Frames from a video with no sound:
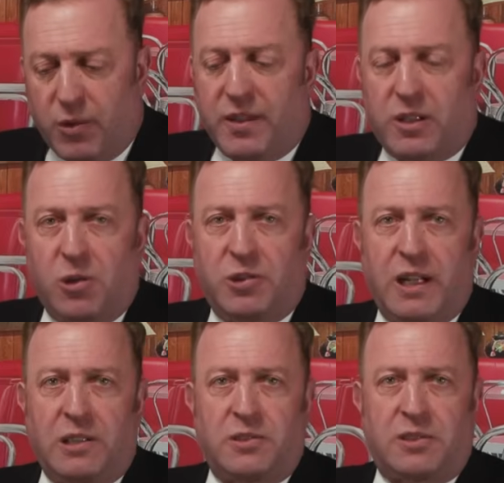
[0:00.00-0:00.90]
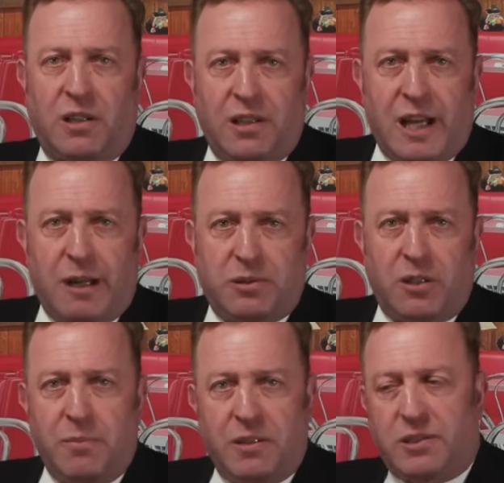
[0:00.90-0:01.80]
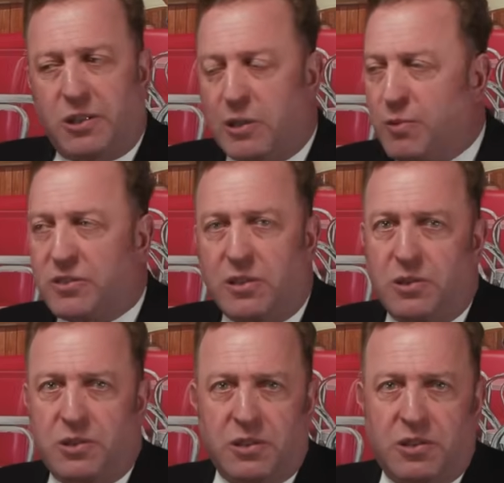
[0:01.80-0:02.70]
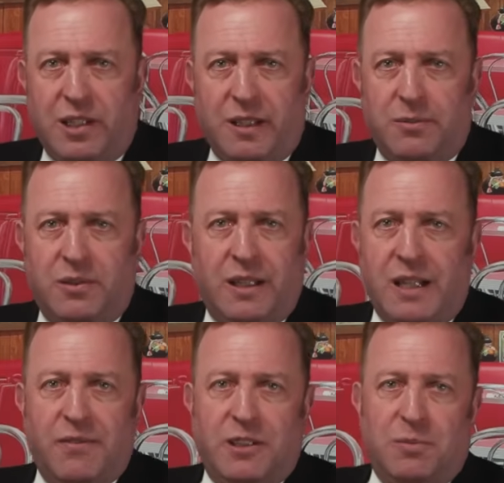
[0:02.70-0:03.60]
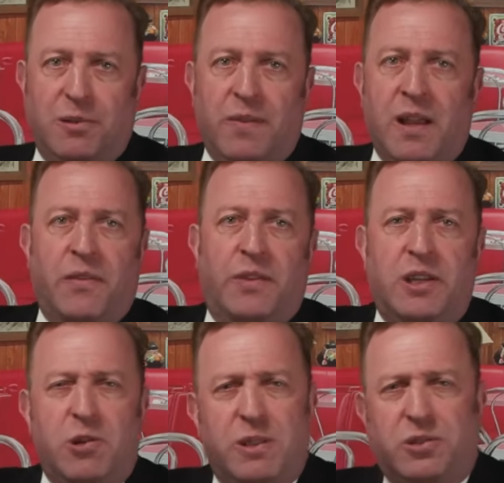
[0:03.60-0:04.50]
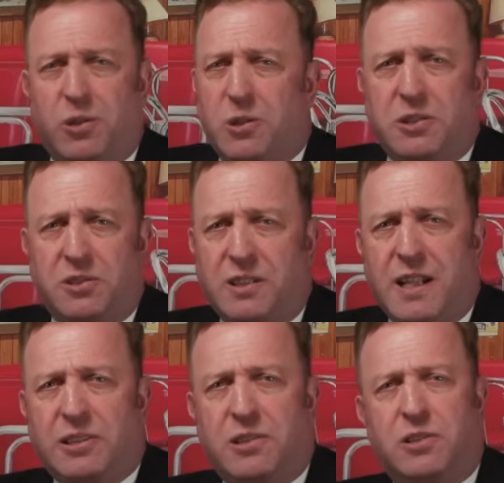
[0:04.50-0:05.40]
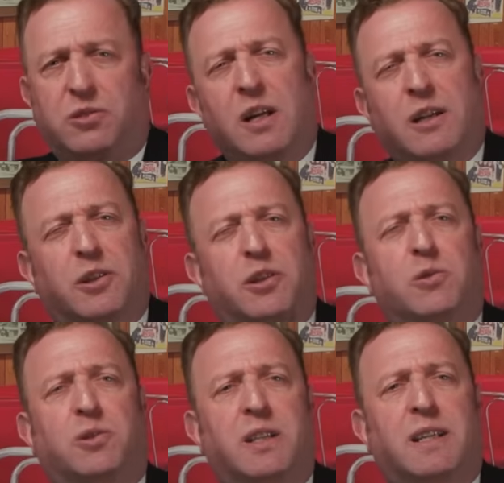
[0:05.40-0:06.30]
With negotiations collapsed, a military resolution seems inevitable. The U.S. urges the nationalists to use the